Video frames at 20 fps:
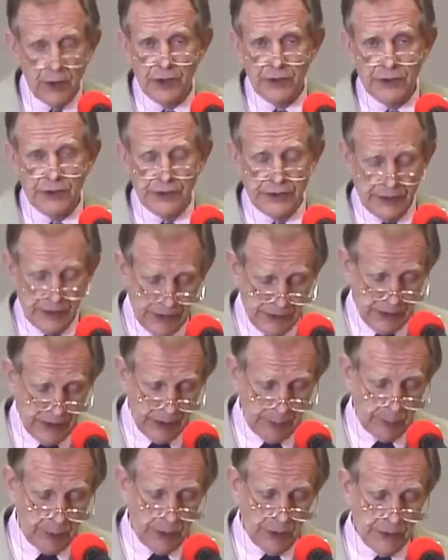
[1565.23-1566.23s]

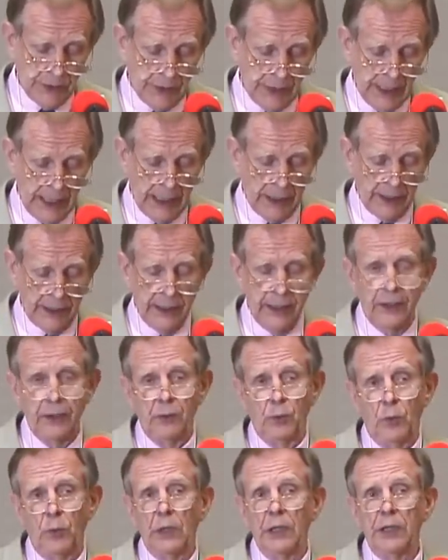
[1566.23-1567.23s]
narcissistic
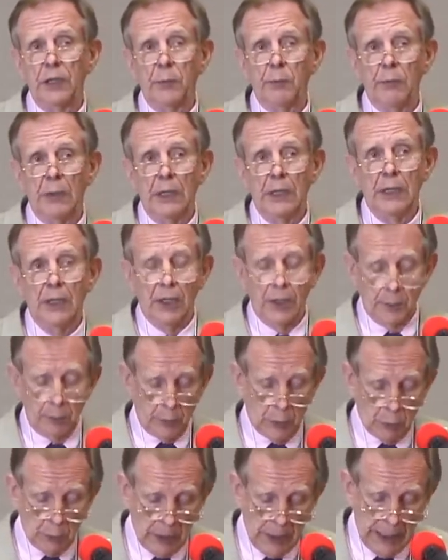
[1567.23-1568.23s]
personality, William
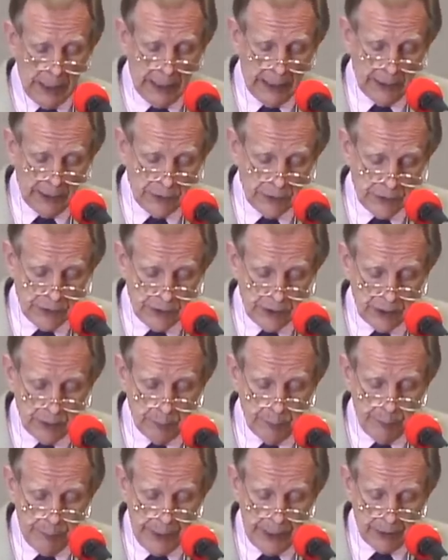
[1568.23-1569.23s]
Morain's
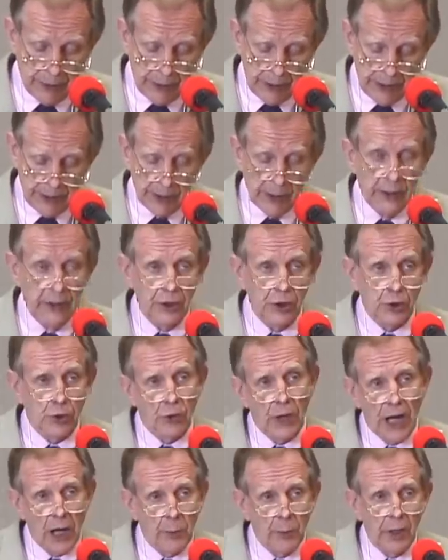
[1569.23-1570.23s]
buried
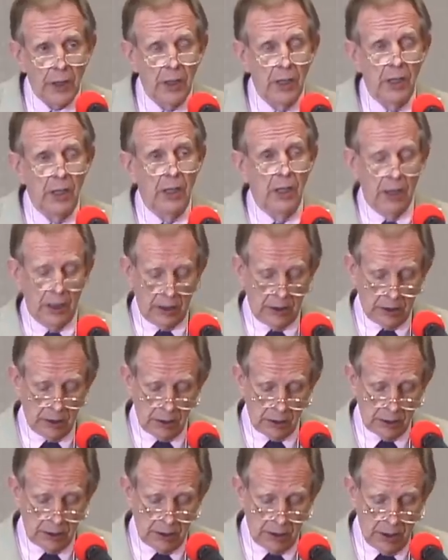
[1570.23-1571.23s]
trauma
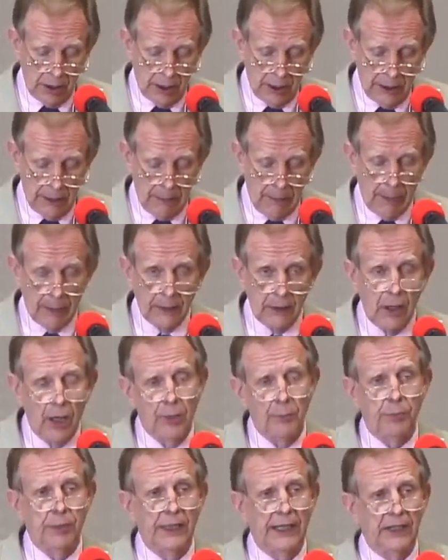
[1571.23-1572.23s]
uh,
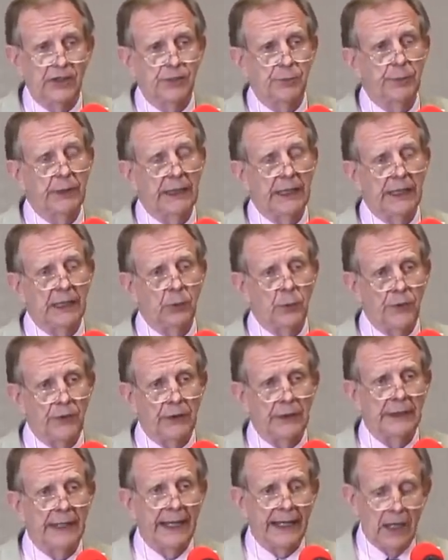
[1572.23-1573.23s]
complex, beginning with
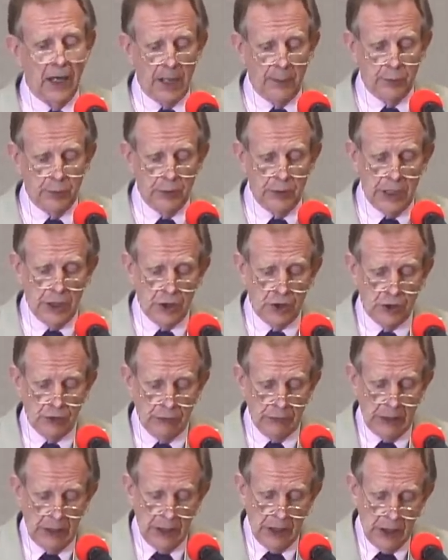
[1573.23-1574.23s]
the leg
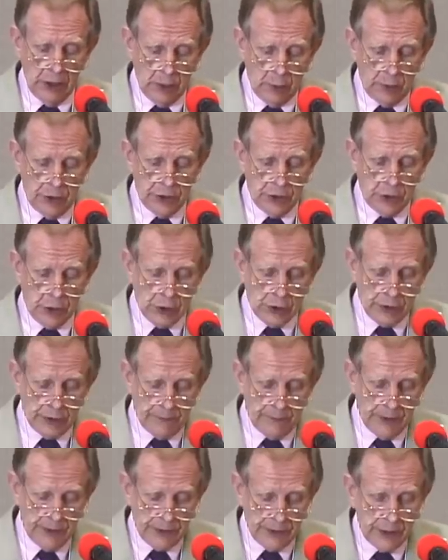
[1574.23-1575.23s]
operation when
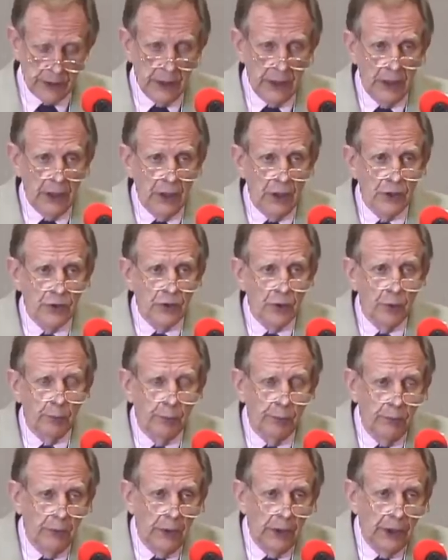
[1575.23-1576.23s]
Joseph is so
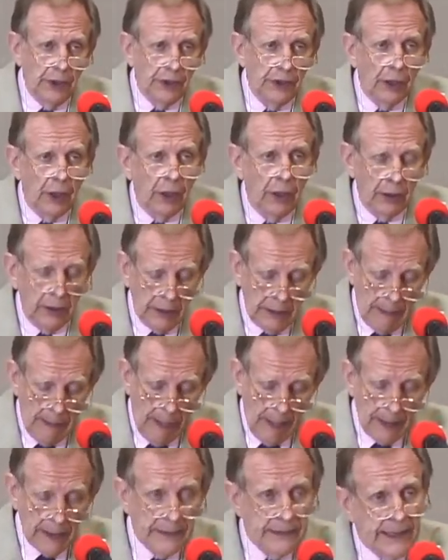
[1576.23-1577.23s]
young,
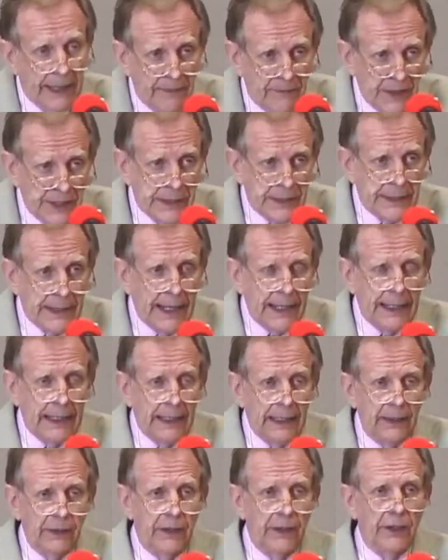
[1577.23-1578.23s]

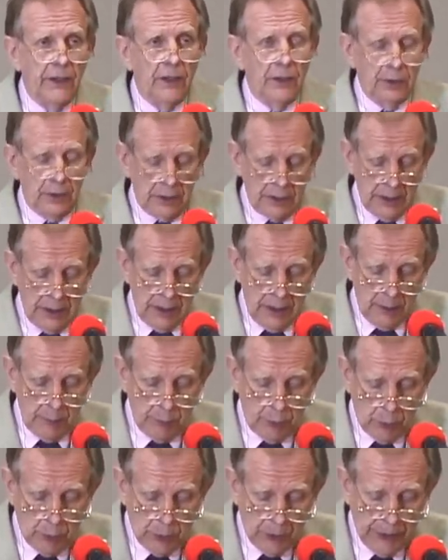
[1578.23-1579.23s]
devastating the young
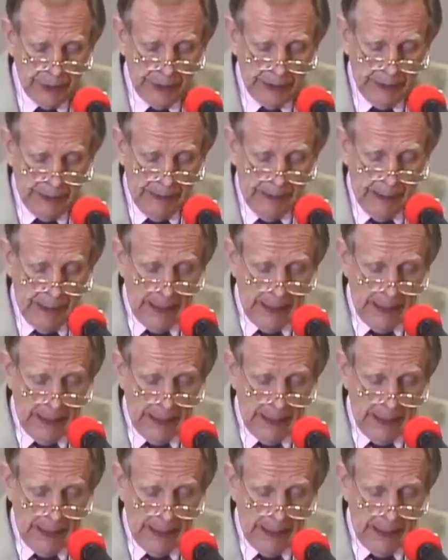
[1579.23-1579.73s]
boy,